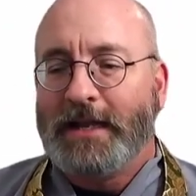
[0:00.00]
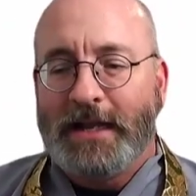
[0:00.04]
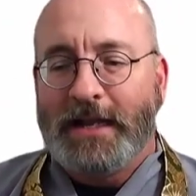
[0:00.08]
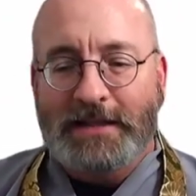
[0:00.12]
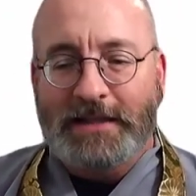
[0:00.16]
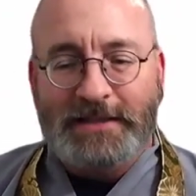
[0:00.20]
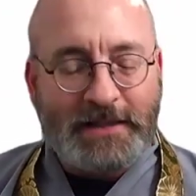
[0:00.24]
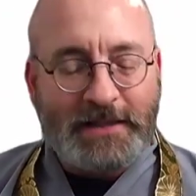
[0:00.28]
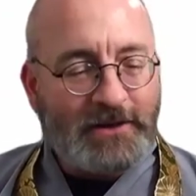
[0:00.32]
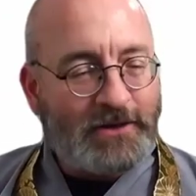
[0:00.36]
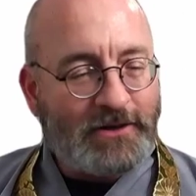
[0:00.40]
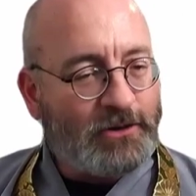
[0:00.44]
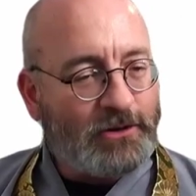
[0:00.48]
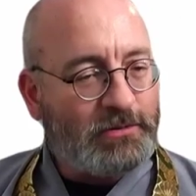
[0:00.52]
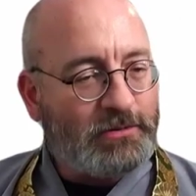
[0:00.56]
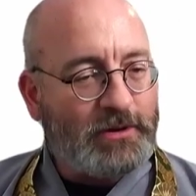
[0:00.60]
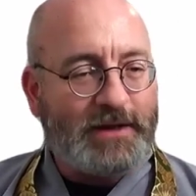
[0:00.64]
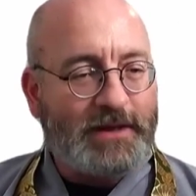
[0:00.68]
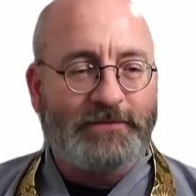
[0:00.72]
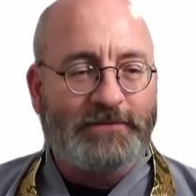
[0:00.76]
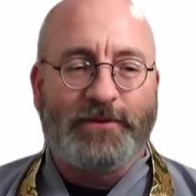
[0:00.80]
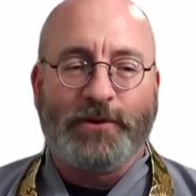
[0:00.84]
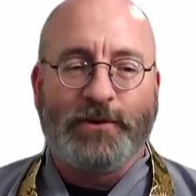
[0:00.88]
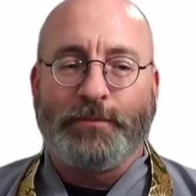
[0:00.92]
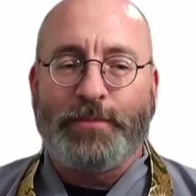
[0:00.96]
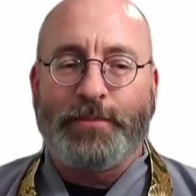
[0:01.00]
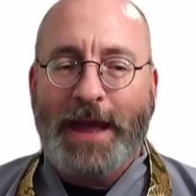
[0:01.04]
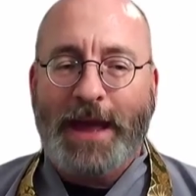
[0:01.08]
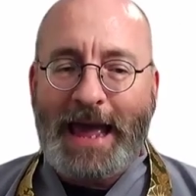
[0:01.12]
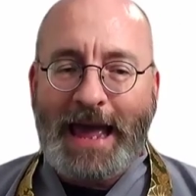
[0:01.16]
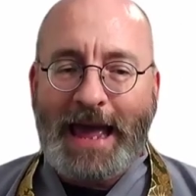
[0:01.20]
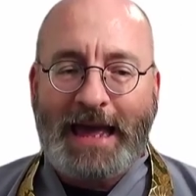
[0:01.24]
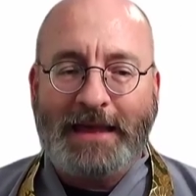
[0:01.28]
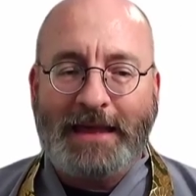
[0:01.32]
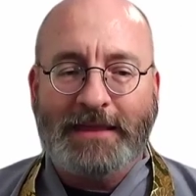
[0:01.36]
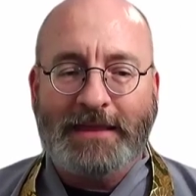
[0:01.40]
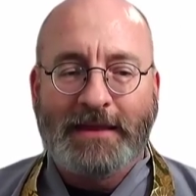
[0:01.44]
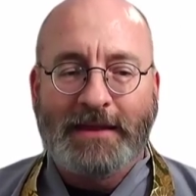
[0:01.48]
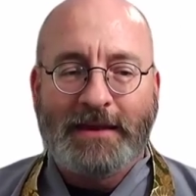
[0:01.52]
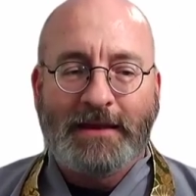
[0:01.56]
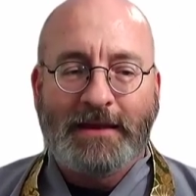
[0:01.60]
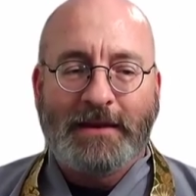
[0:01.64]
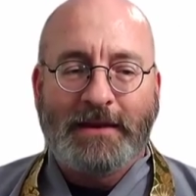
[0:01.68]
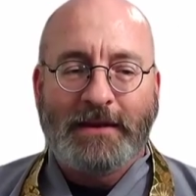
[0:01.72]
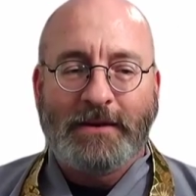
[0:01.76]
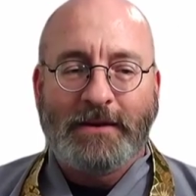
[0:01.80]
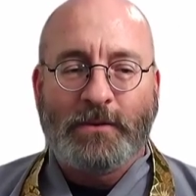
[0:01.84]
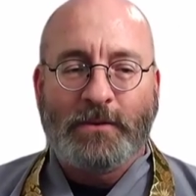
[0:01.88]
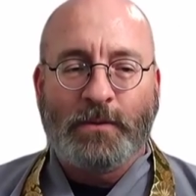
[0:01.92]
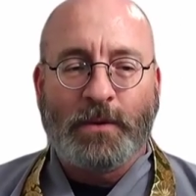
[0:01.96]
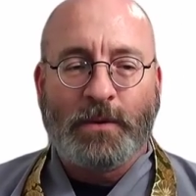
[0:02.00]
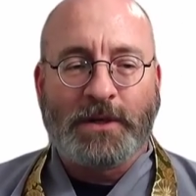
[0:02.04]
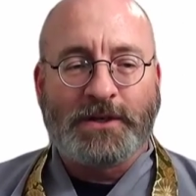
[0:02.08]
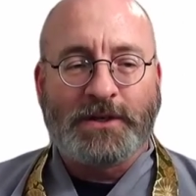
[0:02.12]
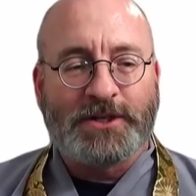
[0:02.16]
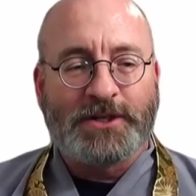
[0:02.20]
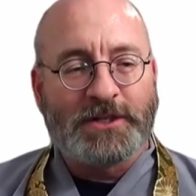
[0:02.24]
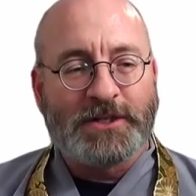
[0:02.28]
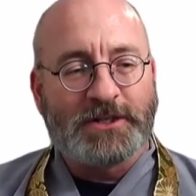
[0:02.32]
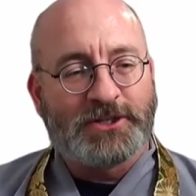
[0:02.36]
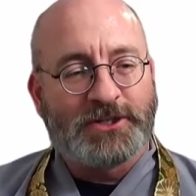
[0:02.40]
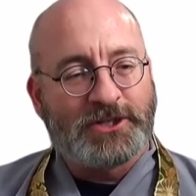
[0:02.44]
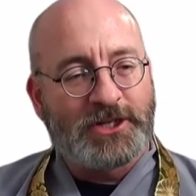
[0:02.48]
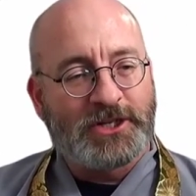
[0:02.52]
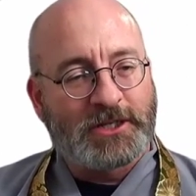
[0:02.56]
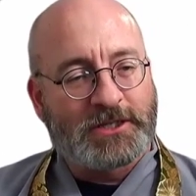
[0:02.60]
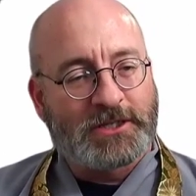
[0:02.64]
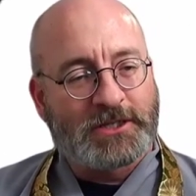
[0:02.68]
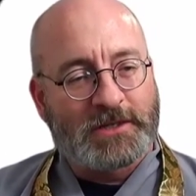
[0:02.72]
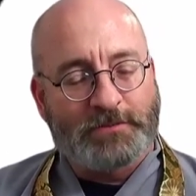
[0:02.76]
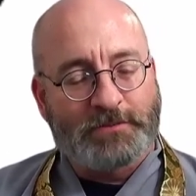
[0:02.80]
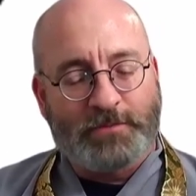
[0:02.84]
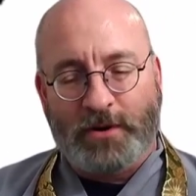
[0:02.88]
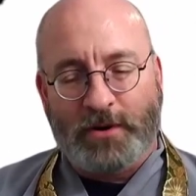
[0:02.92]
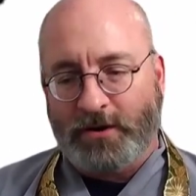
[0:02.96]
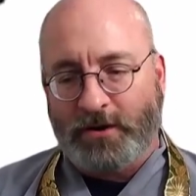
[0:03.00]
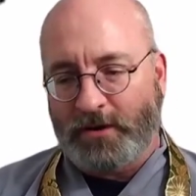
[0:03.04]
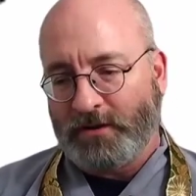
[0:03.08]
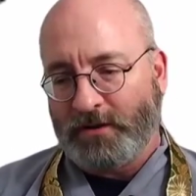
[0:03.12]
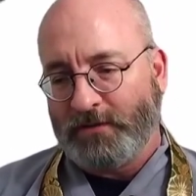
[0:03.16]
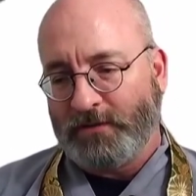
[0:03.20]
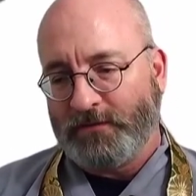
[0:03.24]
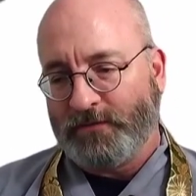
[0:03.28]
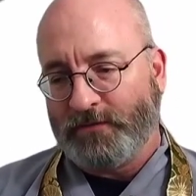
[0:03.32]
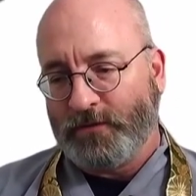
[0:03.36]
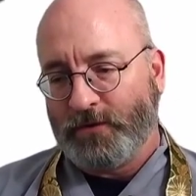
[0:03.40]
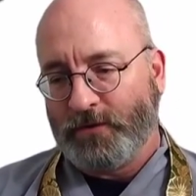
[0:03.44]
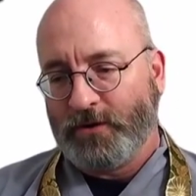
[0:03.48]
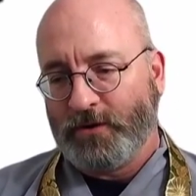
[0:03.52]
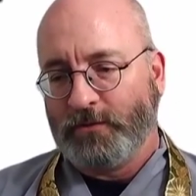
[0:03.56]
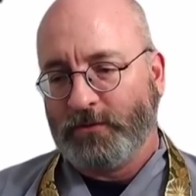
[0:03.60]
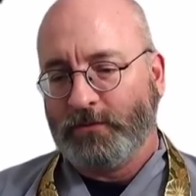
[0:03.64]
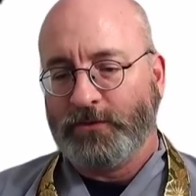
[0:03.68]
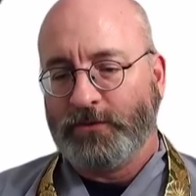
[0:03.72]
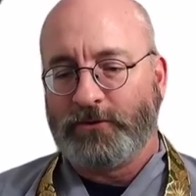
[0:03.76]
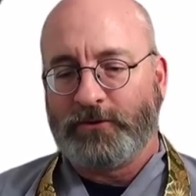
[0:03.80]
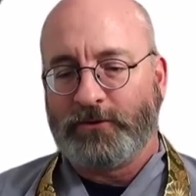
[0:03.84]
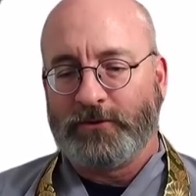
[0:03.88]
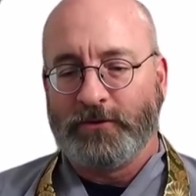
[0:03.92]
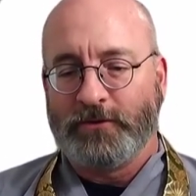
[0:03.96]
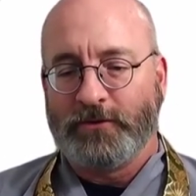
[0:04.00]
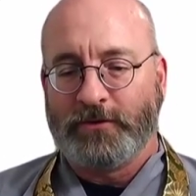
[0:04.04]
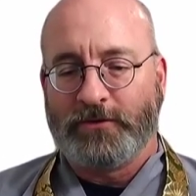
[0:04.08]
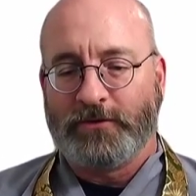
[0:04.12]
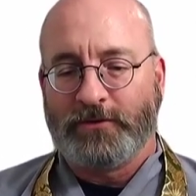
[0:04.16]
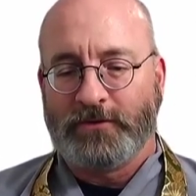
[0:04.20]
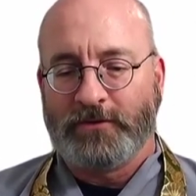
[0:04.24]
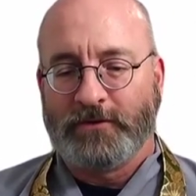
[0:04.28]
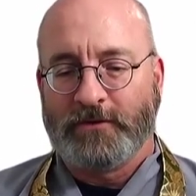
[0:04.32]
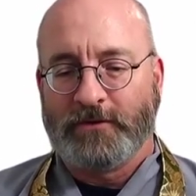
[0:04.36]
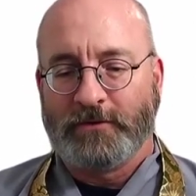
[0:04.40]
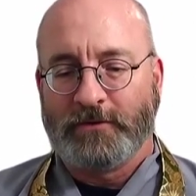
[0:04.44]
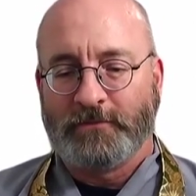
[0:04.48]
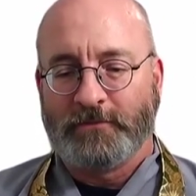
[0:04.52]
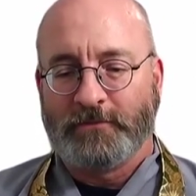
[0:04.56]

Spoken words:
It's in the Noble Eightfold Path, which is just a part of the Four Noble Truths.